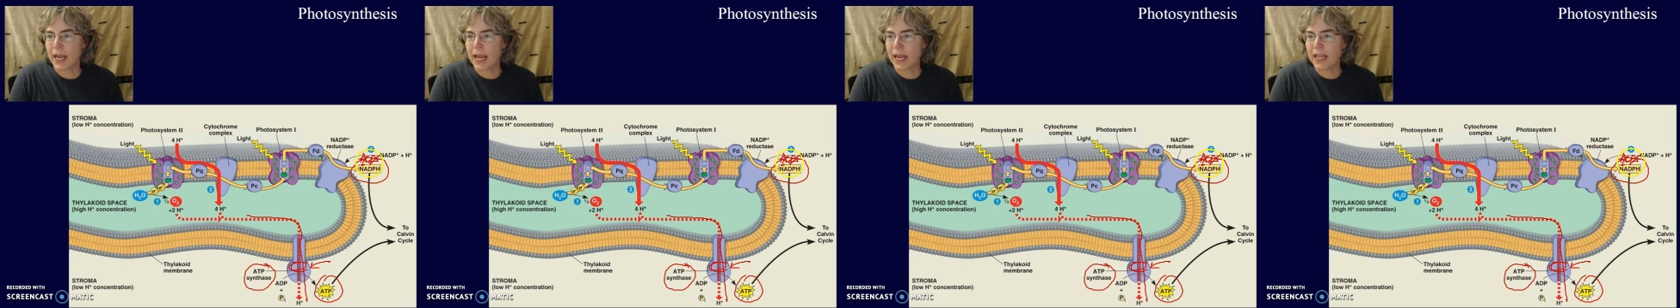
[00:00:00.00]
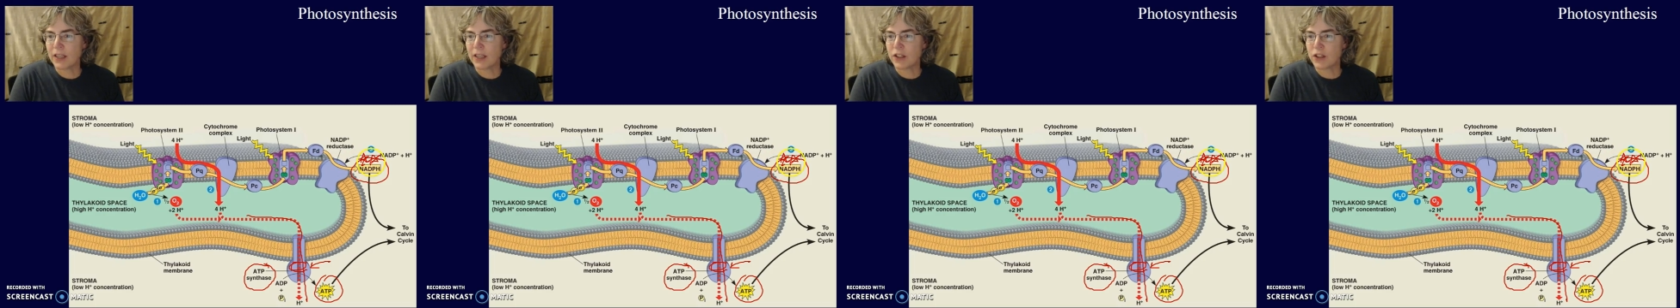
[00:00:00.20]

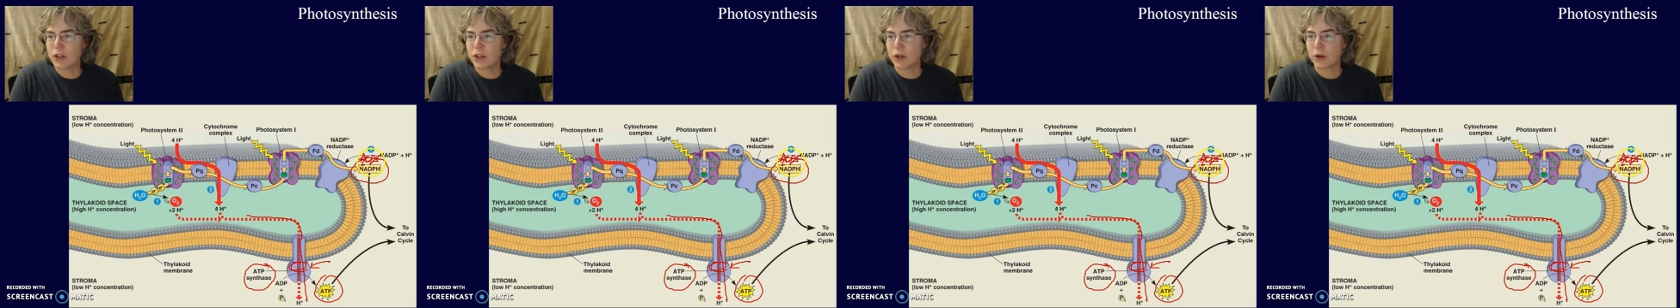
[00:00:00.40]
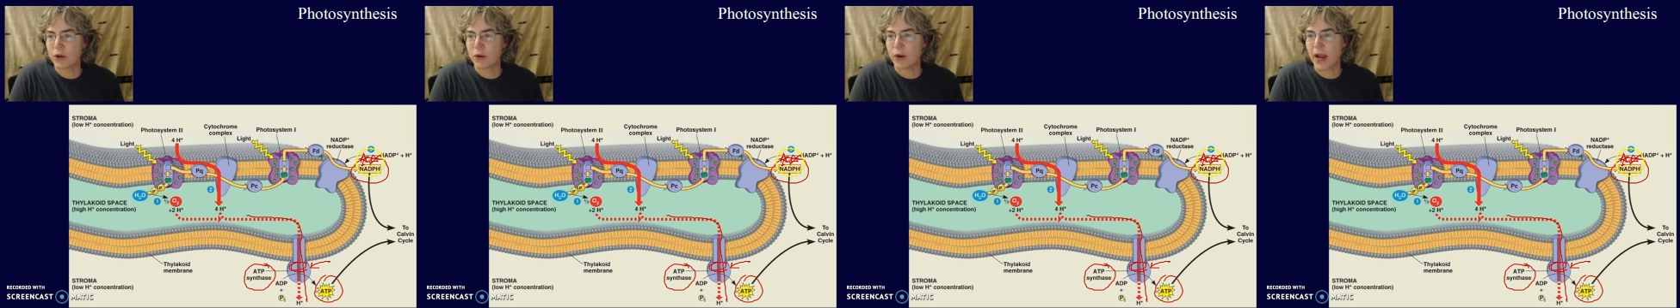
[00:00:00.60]

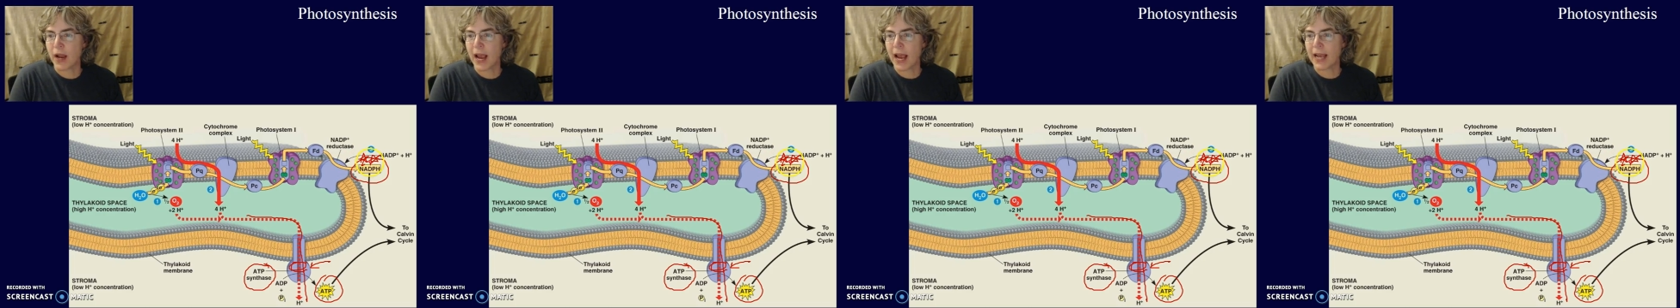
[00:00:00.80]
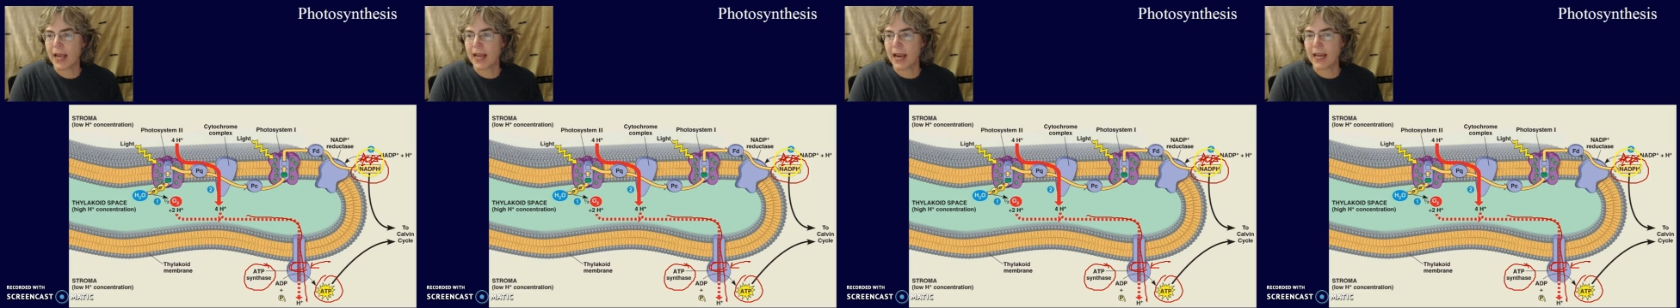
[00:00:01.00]
into
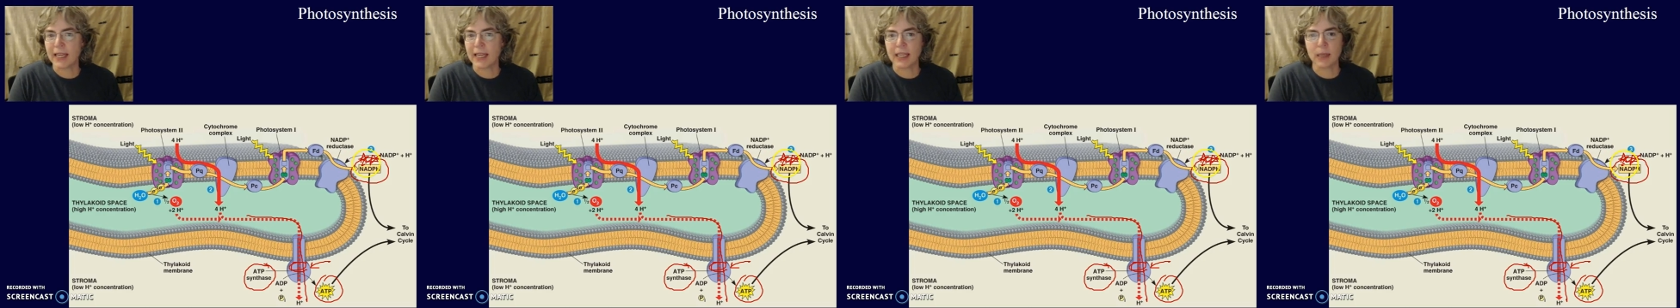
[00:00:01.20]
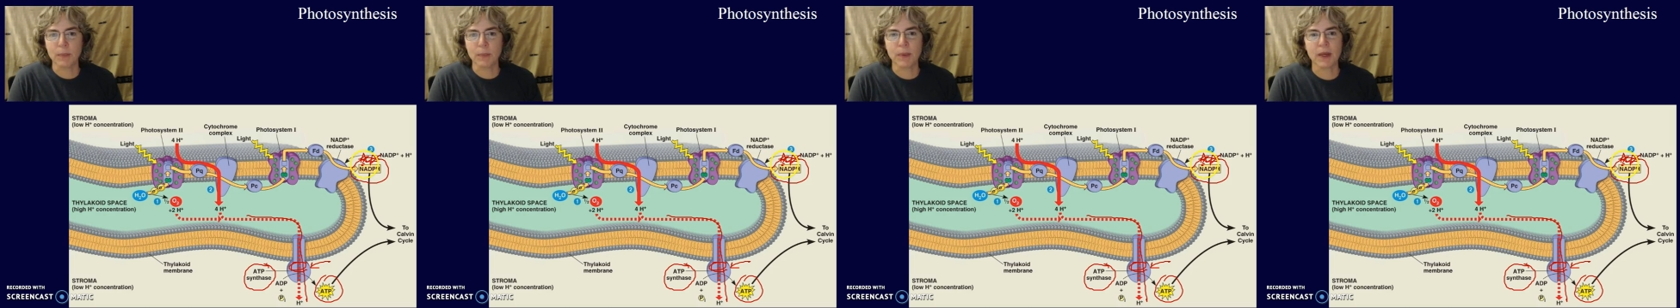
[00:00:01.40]

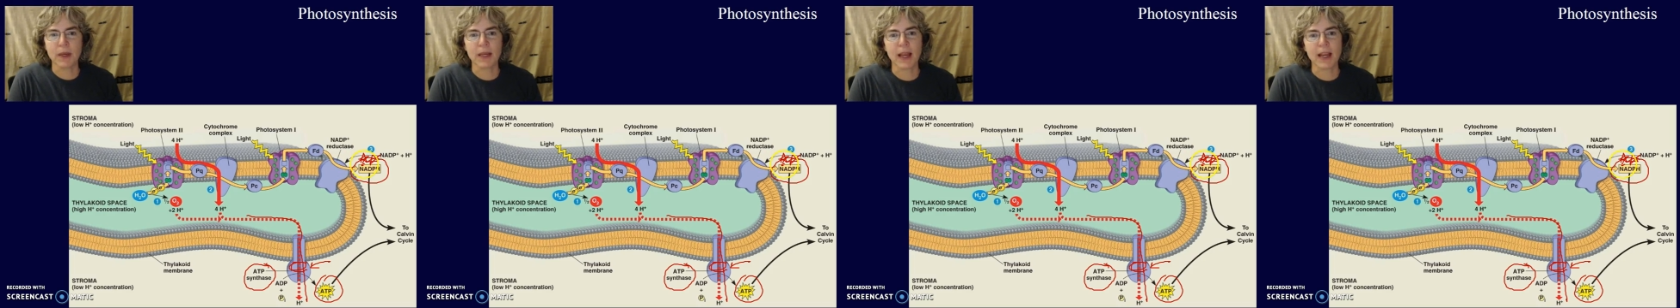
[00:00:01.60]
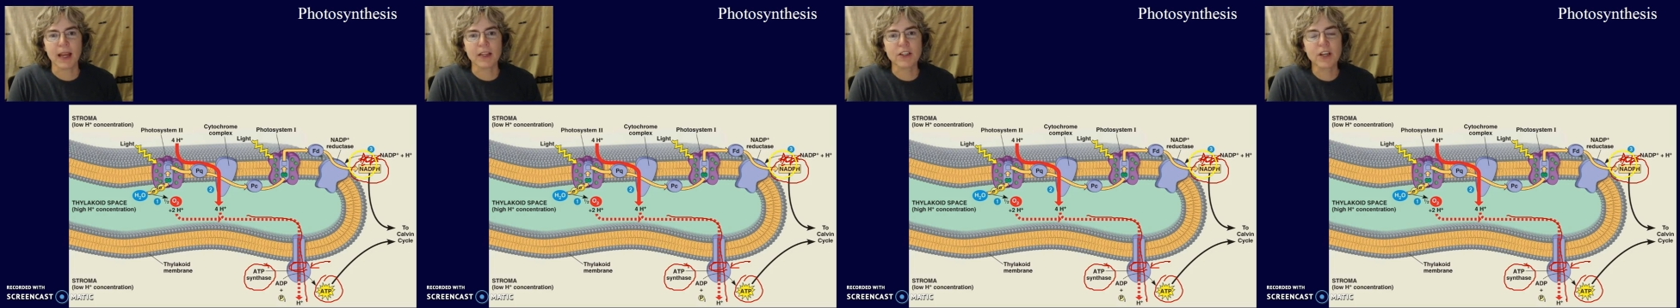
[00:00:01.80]

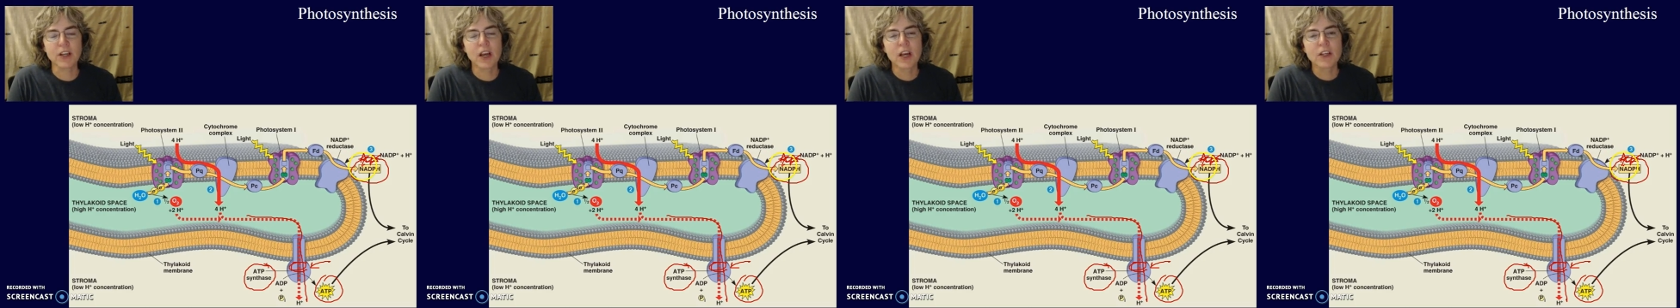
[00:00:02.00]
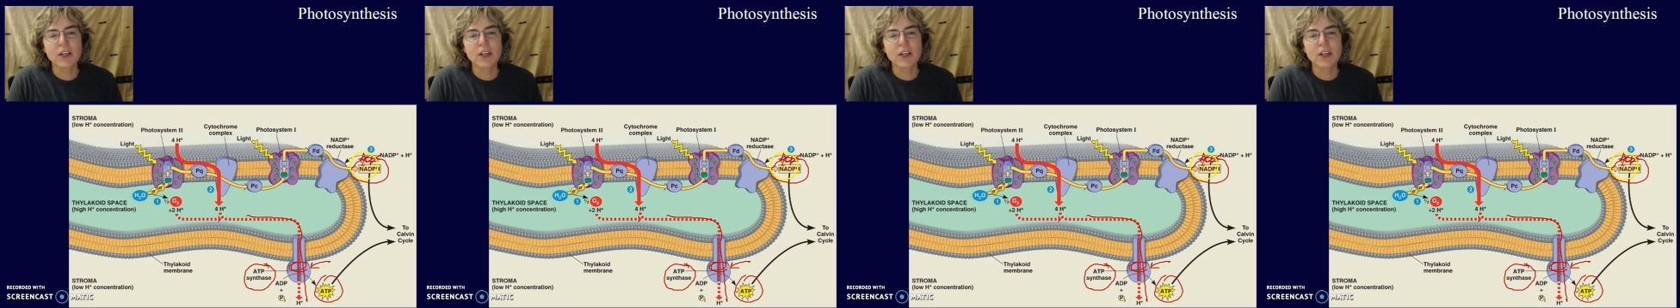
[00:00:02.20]
NADPH.